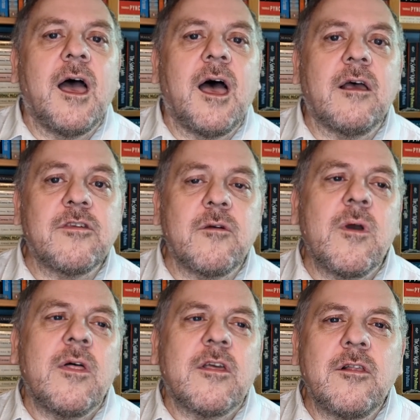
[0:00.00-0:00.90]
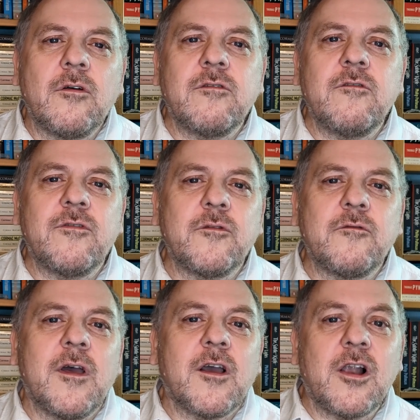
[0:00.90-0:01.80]
Uh, so there's lots of sort
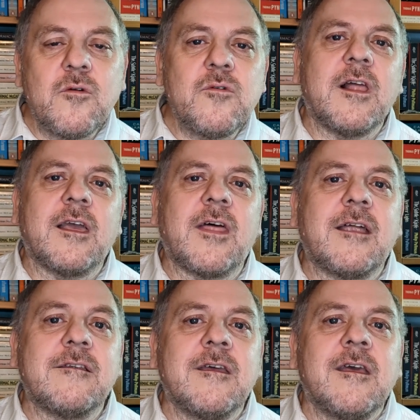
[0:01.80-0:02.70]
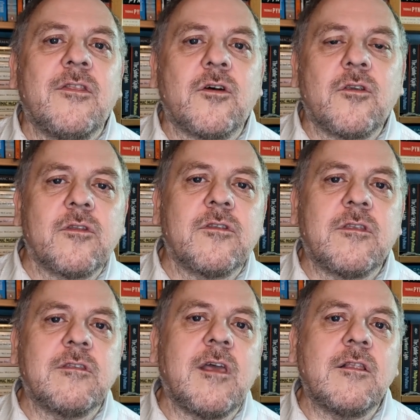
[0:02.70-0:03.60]
of clues like that that
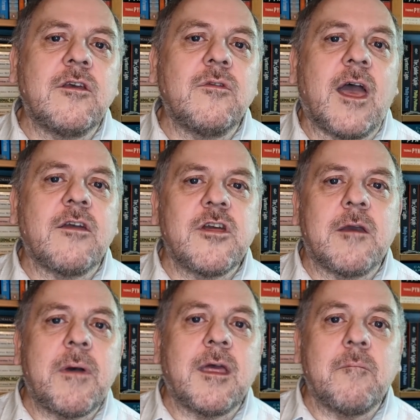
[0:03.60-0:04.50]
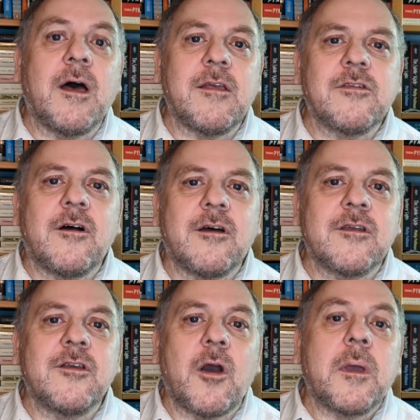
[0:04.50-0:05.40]
tell you that S.J. Bennett might
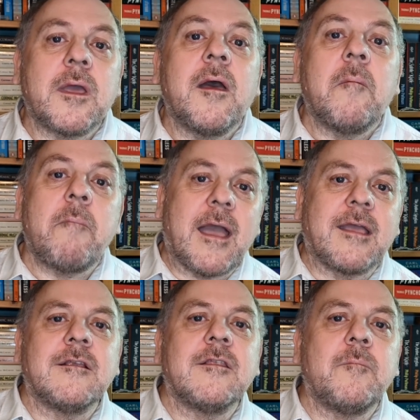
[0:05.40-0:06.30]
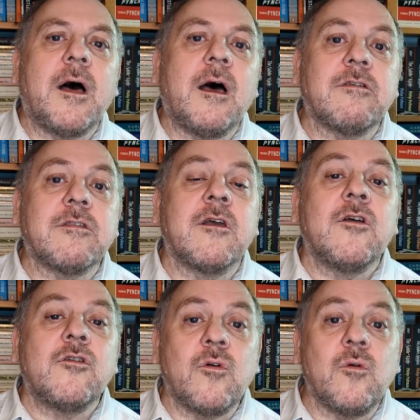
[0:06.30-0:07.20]
start going back into the past
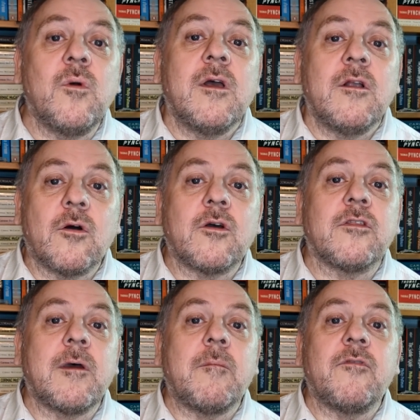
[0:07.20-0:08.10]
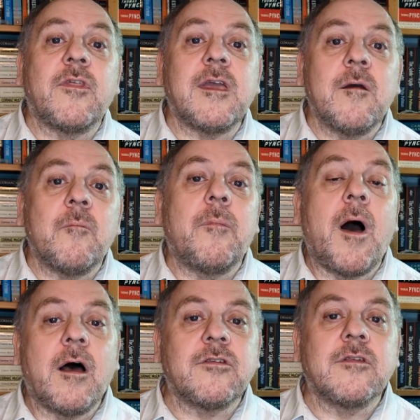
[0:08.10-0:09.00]
to look at some of the
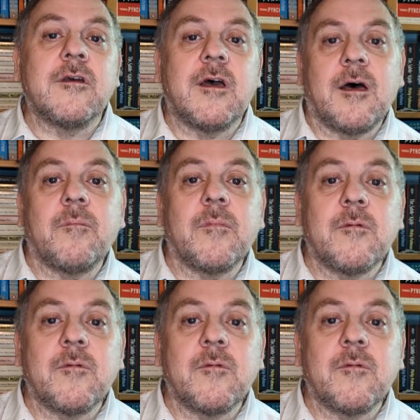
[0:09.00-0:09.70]
past um,